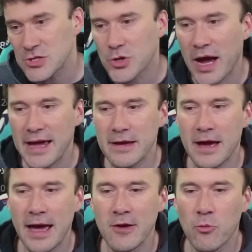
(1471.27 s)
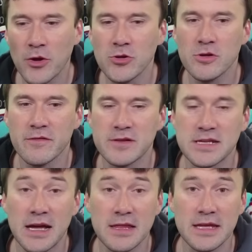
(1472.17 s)
So I, I wonder if it's
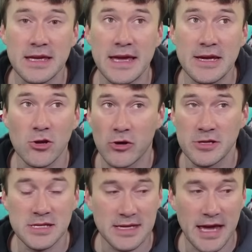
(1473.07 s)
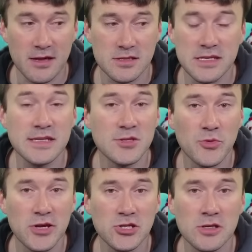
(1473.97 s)
kind of like a Guardians of the Galaxy
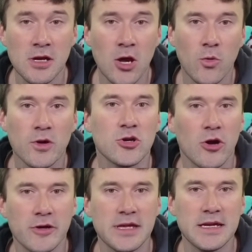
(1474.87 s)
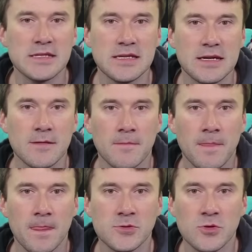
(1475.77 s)
situation where Guardians, like,
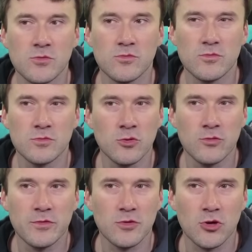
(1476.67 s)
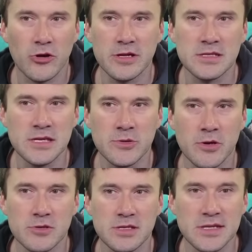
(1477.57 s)
there's no no real Guardians
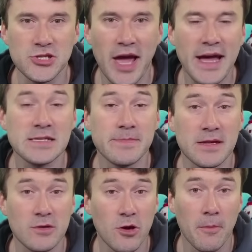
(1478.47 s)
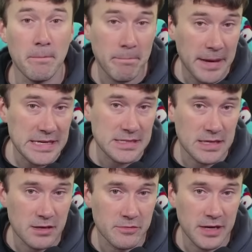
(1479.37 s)
heroes in each aspect. They're all
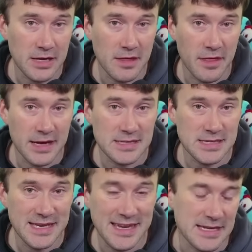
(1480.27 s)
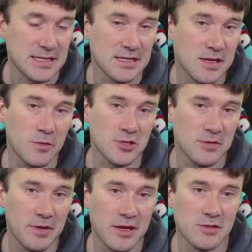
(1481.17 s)
basic, right? And that's it, because they want you
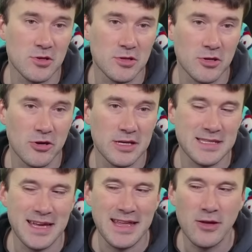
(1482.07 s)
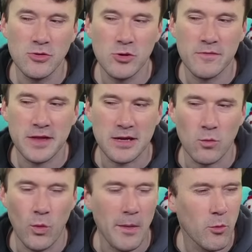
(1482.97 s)
to play as all their Guardians. And I don't know if like
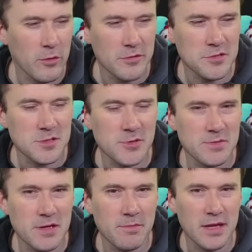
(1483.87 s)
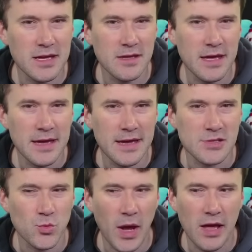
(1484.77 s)
Web Warriors is supposed to be a play on that
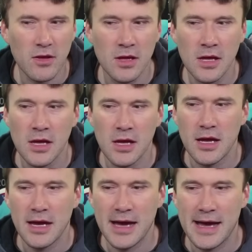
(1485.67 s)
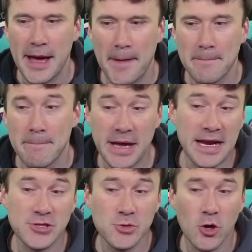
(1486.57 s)
as well. Uh, but
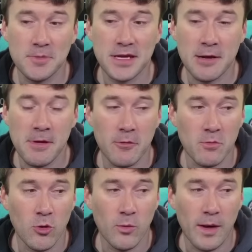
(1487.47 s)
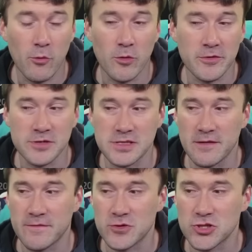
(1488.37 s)
I do hope they come out with more Web Warrior
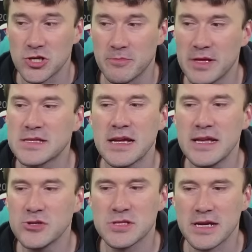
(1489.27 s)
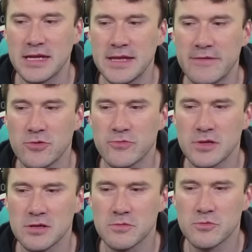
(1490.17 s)
stuff for sure. But it's kind of interesting. I never
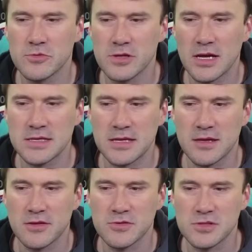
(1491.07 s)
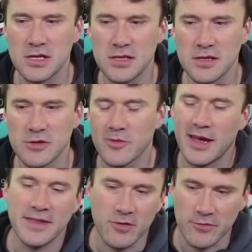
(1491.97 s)
really realized that, that there was none in leadership. Well,
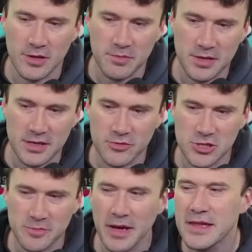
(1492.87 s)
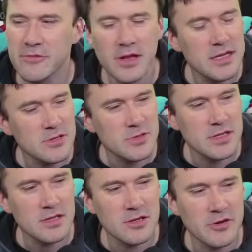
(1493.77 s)
I never really played leadership, but I didn't realize there was
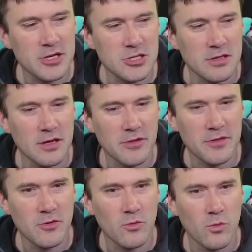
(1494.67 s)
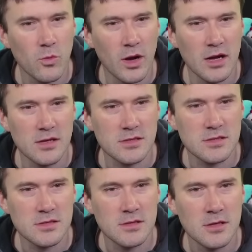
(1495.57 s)
none in aggression. I thought there
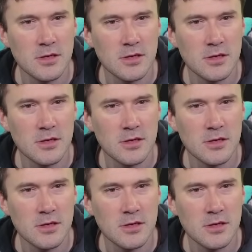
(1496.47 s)
was,